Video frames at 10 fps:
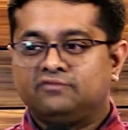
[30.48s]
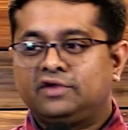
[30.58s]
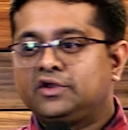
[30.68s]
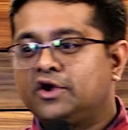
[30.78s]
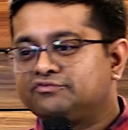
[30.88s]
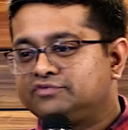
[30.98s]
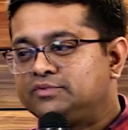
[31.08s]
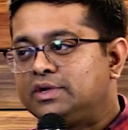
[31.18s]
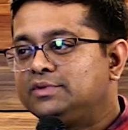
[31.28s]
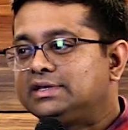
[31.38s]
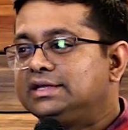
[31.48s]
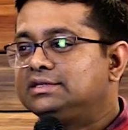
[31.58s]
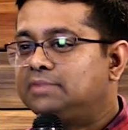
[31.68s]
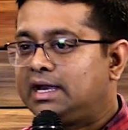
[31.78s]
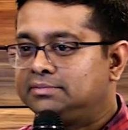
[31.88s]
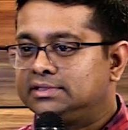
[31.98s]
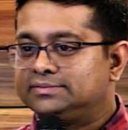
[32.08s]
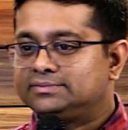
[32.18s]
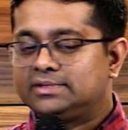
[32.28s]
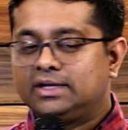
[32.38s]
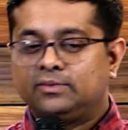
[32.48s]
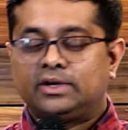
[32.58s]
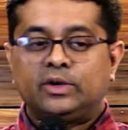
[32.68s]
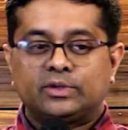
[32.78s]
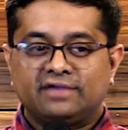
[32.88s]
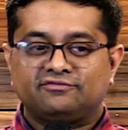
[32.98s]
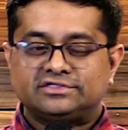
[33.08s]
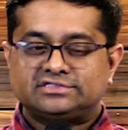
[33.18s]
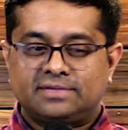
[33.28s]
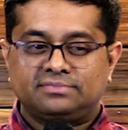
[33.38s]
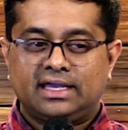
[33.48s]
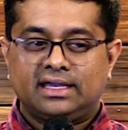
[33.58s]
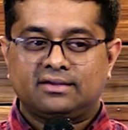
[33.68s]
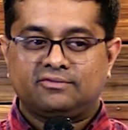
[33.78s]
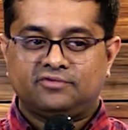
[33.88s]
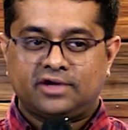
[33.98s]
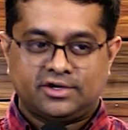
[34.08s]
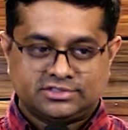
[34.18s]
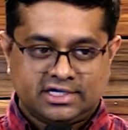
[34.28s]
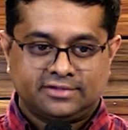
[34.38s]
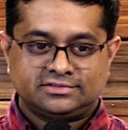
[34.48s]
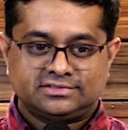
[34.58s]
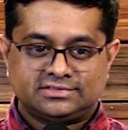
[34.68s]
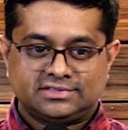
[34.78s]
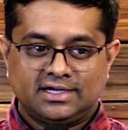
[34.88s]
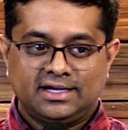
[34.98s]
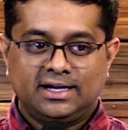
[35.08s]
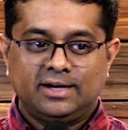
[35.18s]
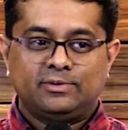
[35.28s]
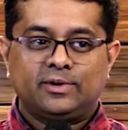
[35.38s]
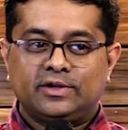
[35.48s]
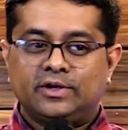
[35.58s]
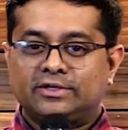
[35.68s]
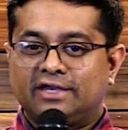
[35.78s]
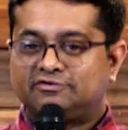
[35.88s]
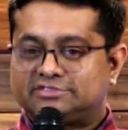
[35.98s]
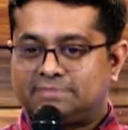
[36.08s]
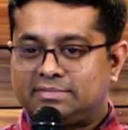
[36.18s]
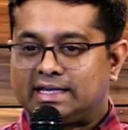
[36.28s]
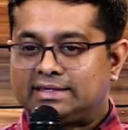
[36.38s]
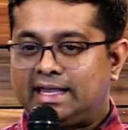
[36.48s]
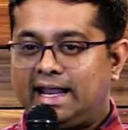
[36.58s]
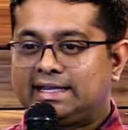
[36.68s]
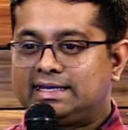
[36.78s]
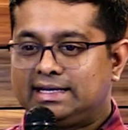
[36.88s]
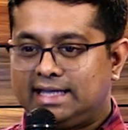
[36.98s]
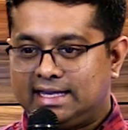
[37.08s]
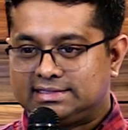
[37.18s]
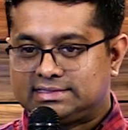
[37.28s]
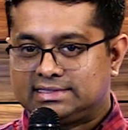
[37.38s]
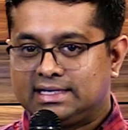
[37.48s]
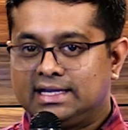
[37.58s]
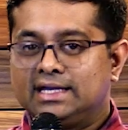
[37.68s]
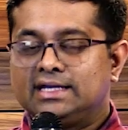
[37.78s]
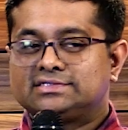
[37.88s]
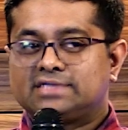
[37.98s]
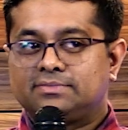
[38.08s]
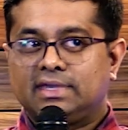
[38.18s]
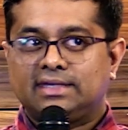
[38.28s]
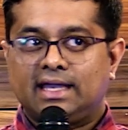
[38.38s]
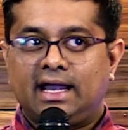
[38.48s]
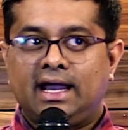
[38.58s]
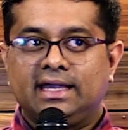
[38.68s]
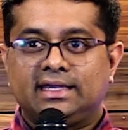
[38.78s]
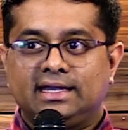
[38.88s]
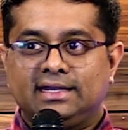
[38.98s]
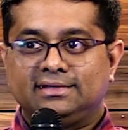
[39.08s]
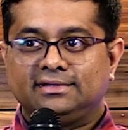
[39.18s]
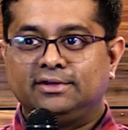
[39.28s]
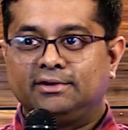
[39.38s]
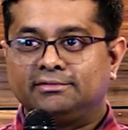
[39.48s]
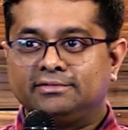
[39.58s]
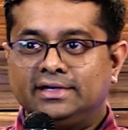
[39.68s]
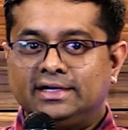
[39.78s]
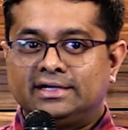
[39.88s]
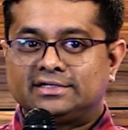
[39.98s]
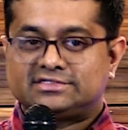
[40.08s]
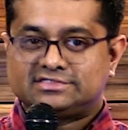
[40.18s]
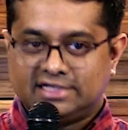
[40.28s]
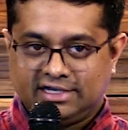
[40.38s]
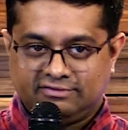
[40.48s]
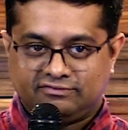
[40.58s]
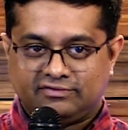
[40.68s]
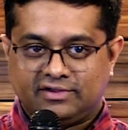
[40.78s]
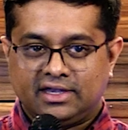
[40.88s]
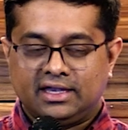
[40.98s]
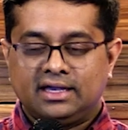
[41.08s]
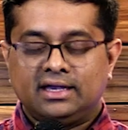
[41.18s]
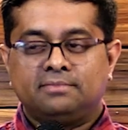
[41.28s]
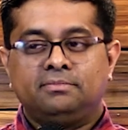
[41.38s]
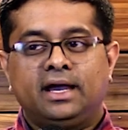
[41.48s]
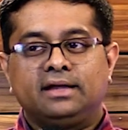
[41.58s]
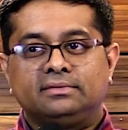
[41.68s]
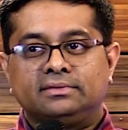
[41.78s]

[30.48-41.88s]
Very often when we read the Bible, we're looking for something for ourselves. We're looking for something that I can get, something I can, you know, receive. But